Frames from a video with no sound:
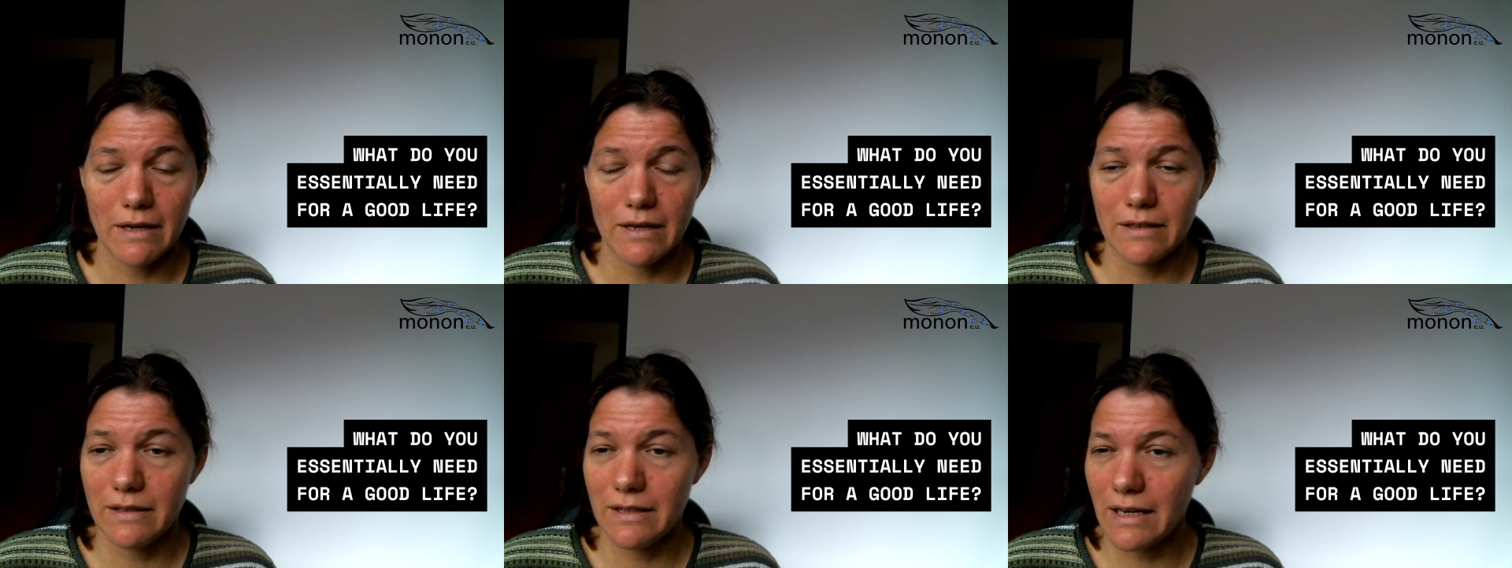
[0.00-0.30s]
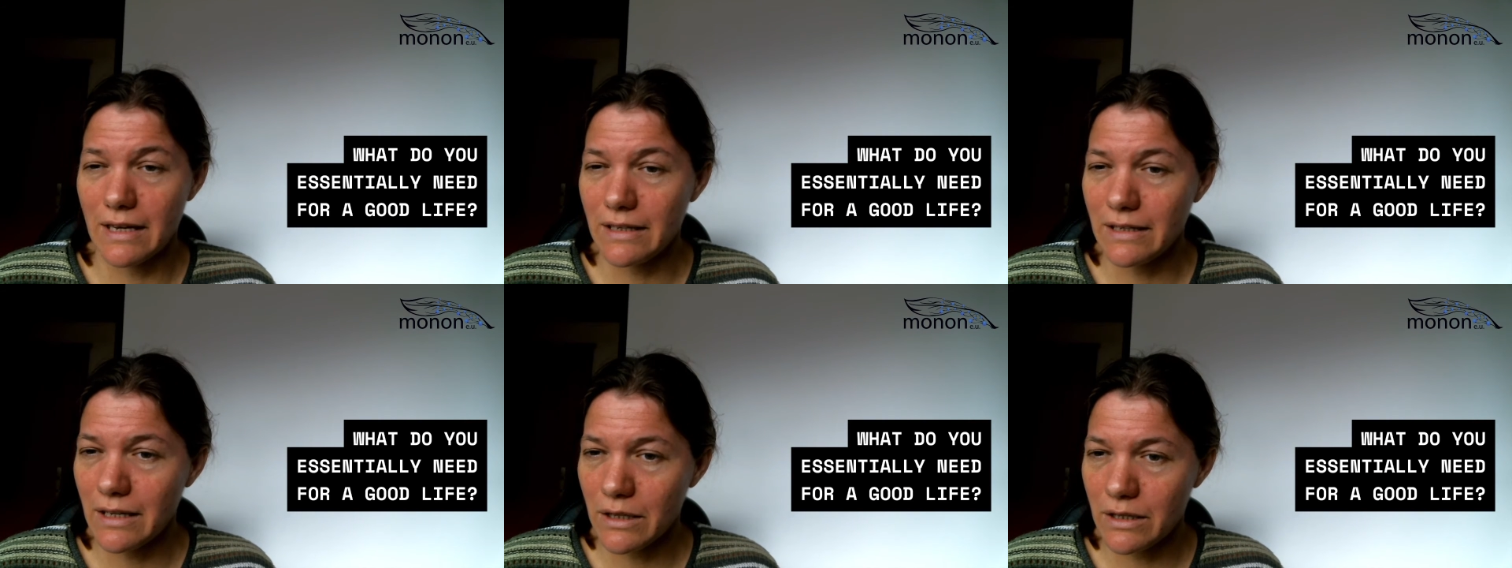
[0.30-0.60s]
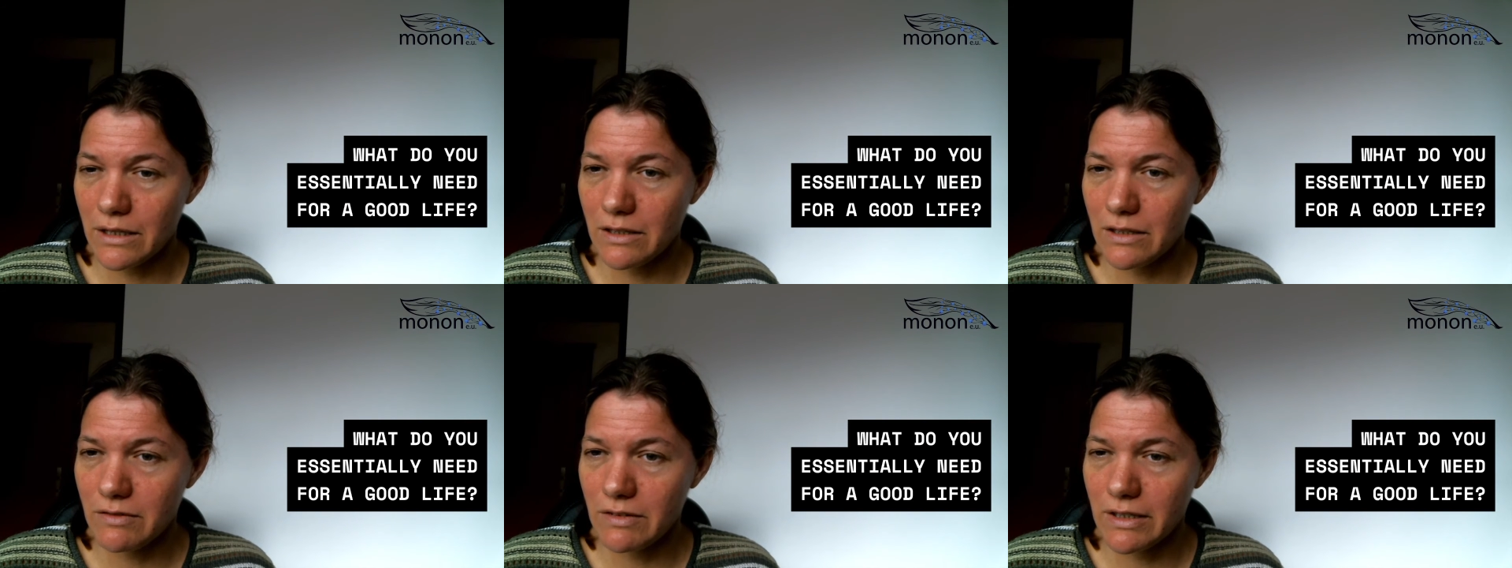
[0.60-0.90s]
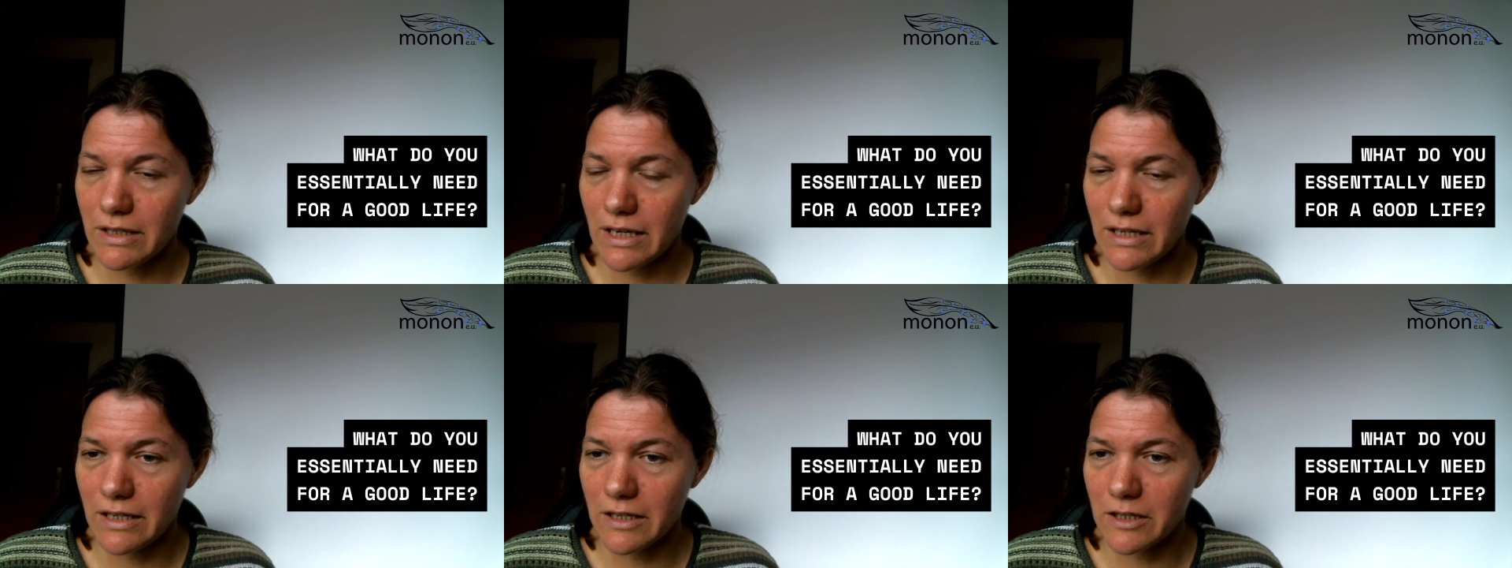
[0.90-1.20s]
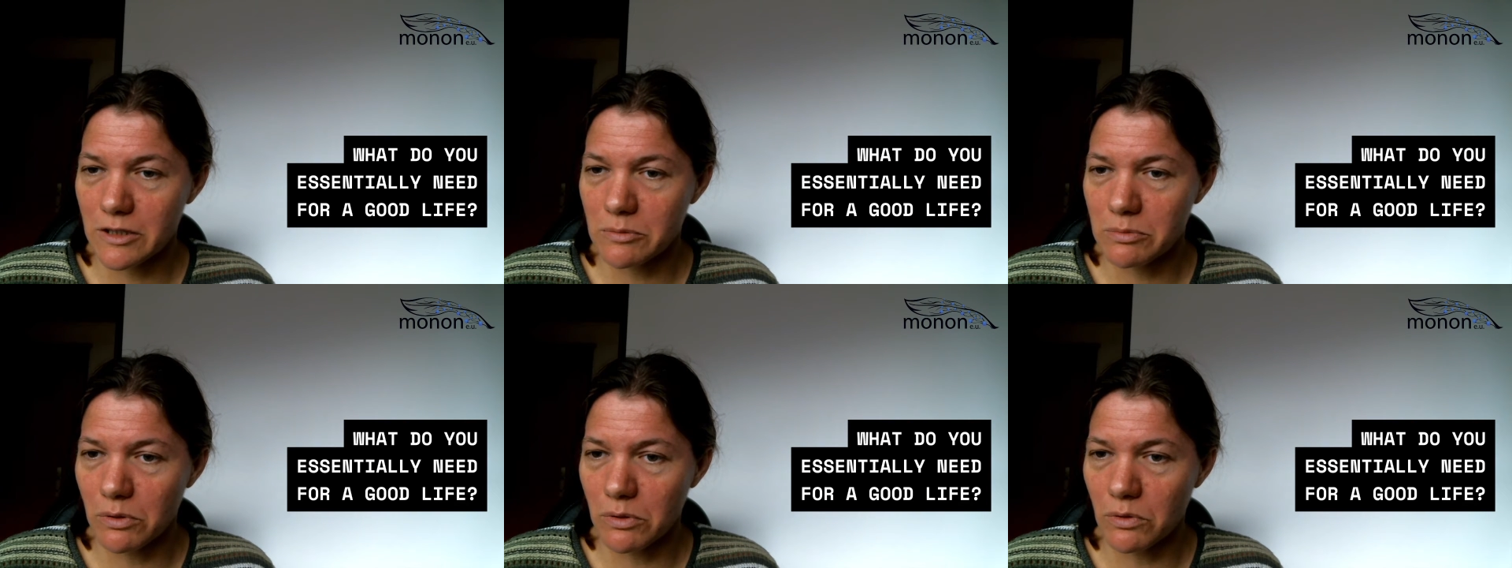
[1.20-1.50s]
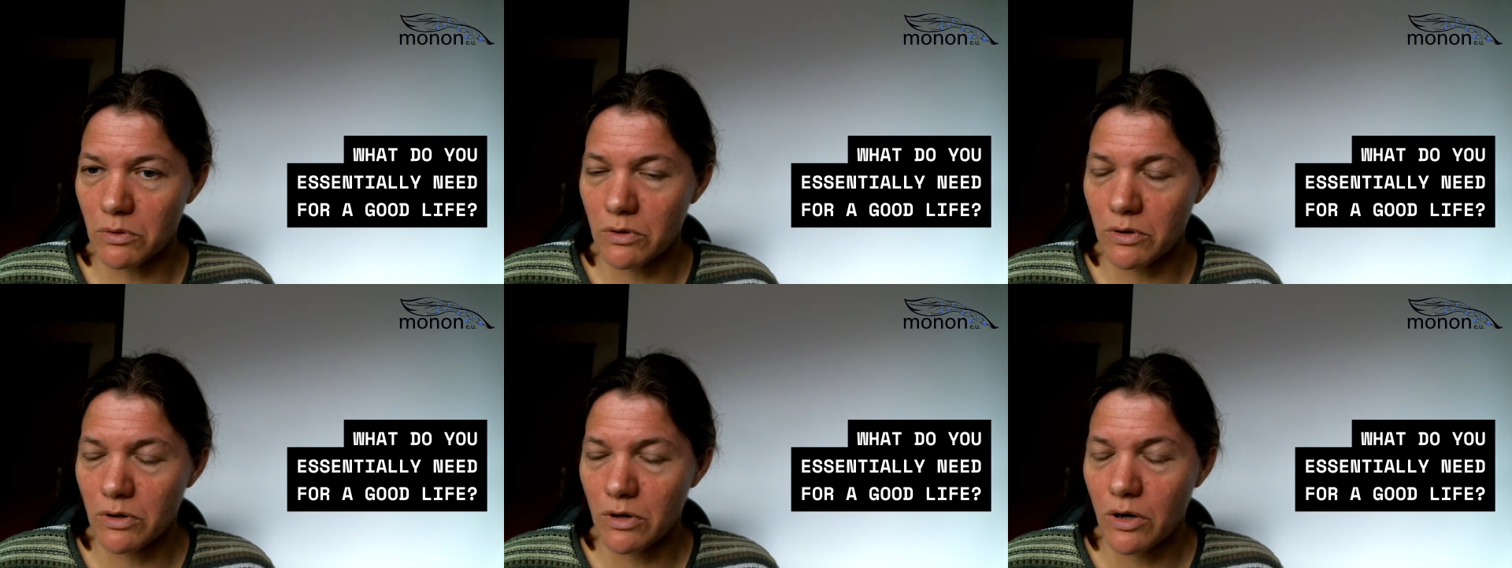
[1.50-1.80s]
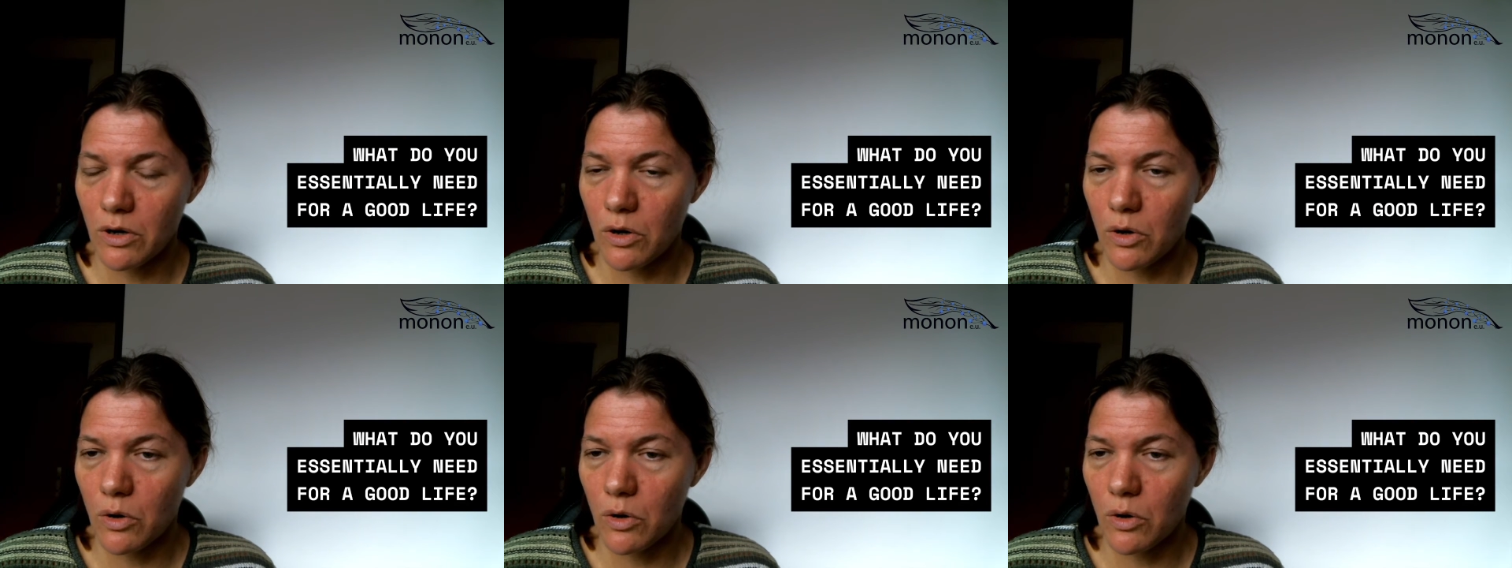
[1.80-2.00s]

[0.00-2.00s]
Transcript: Then I think we can explore